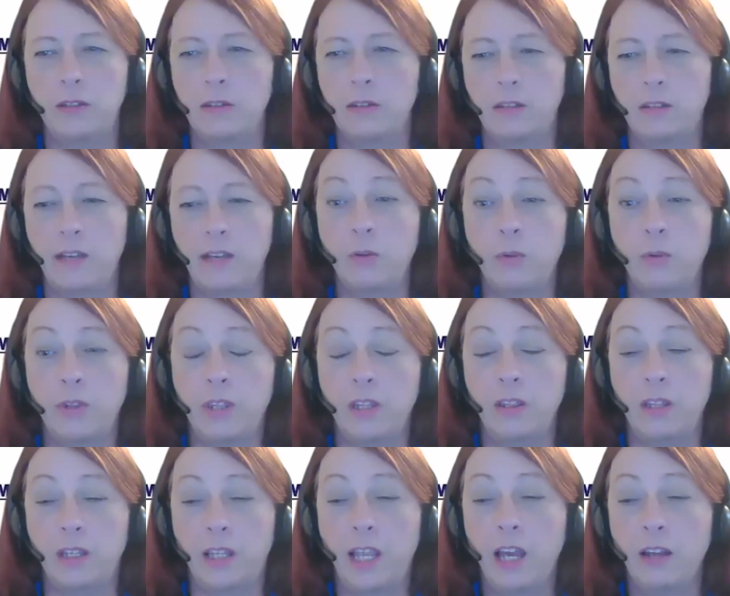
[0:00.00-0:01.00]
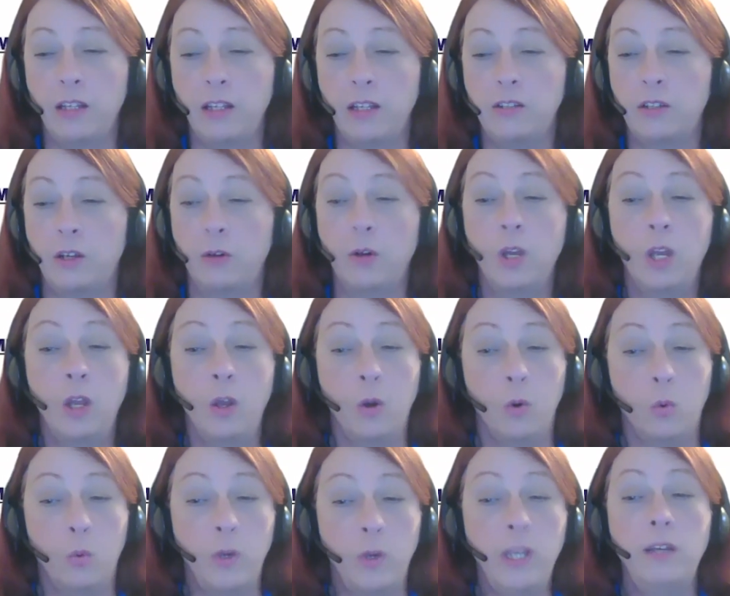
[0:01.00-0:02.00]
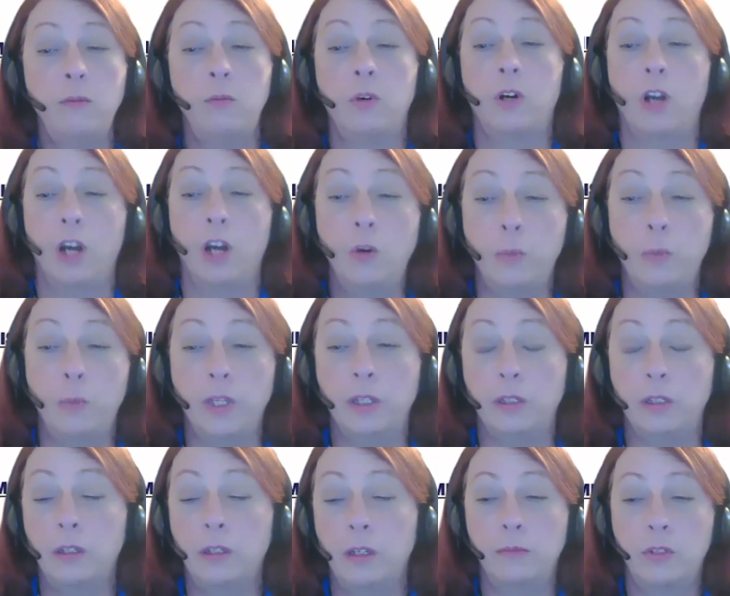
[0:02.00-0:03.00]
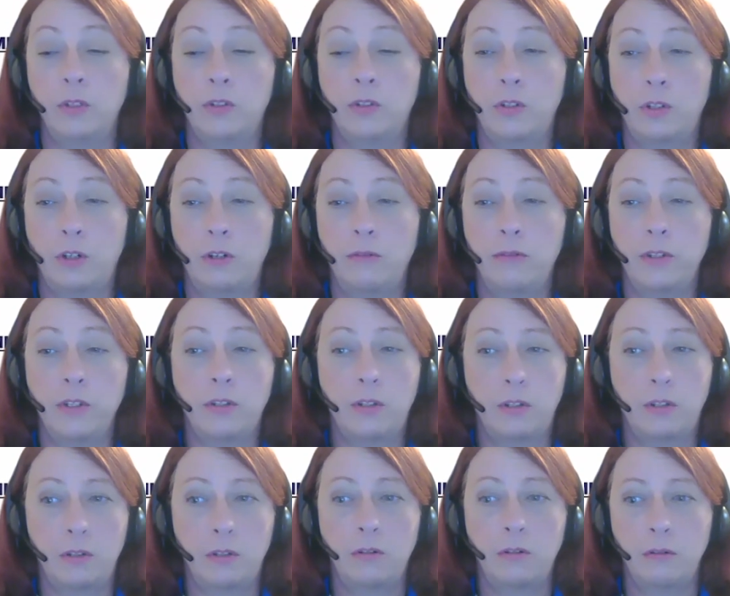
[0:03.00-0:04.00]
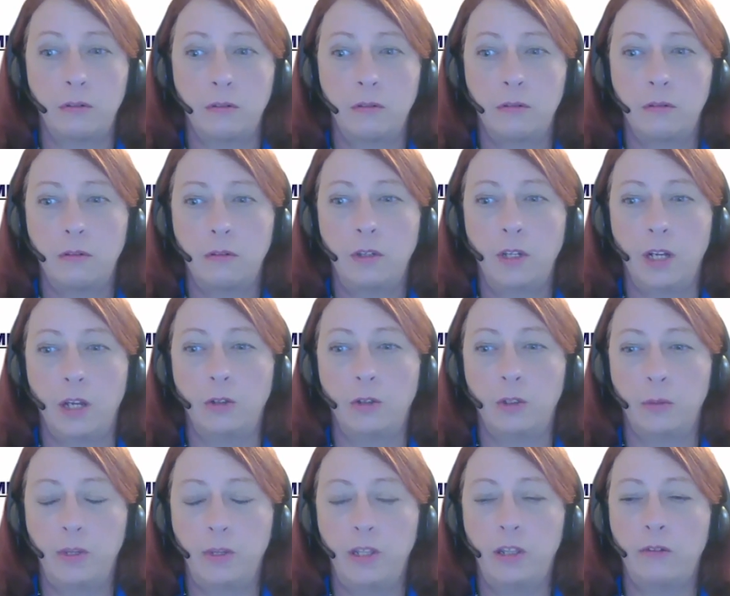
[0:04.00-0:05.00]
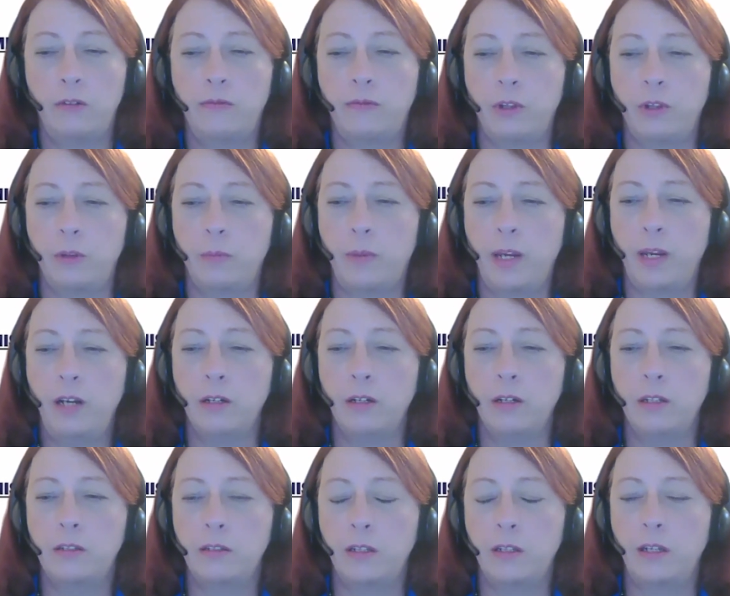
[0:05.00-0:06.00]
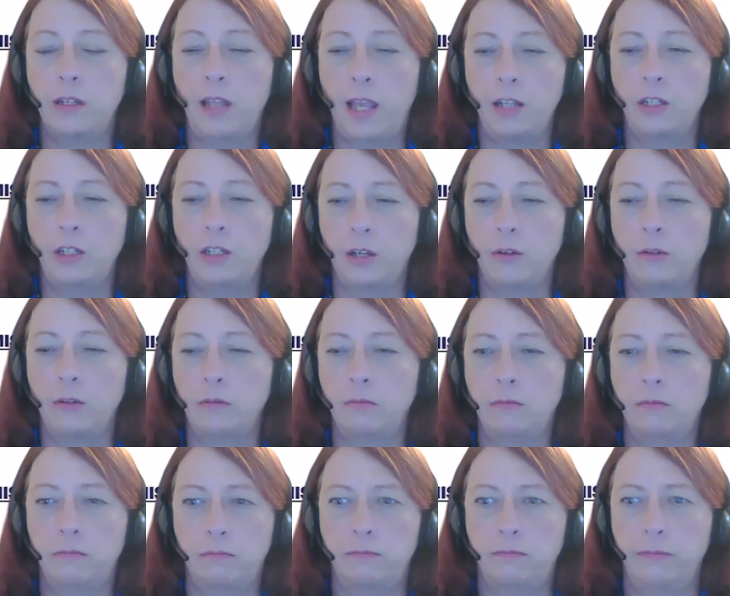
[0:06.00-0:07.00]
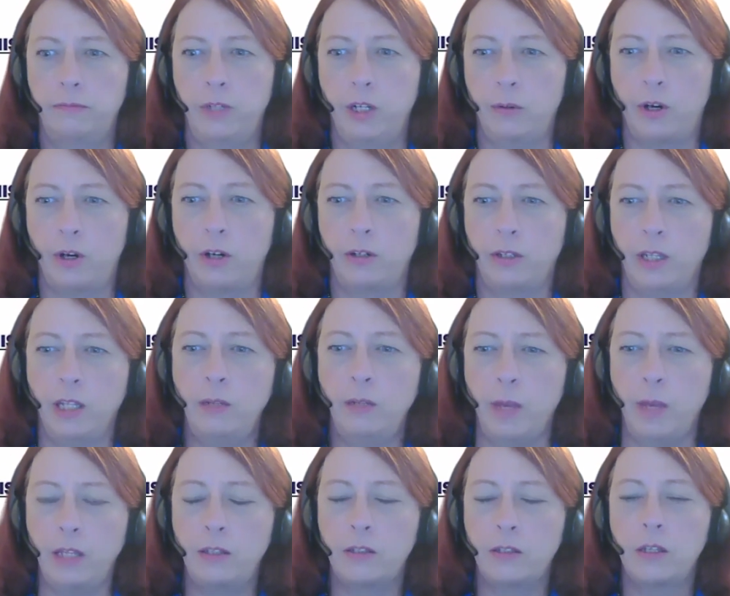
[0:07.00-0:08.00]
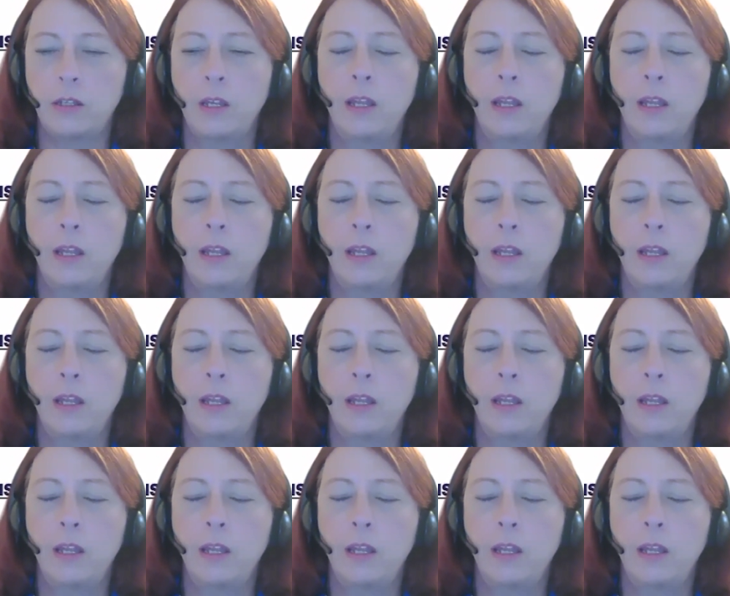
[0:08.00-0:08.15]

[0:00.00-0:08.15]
seven within the county. So we right. were open to yeah. service. You know, to be there for the parents that had to go. You know, guard the inmates.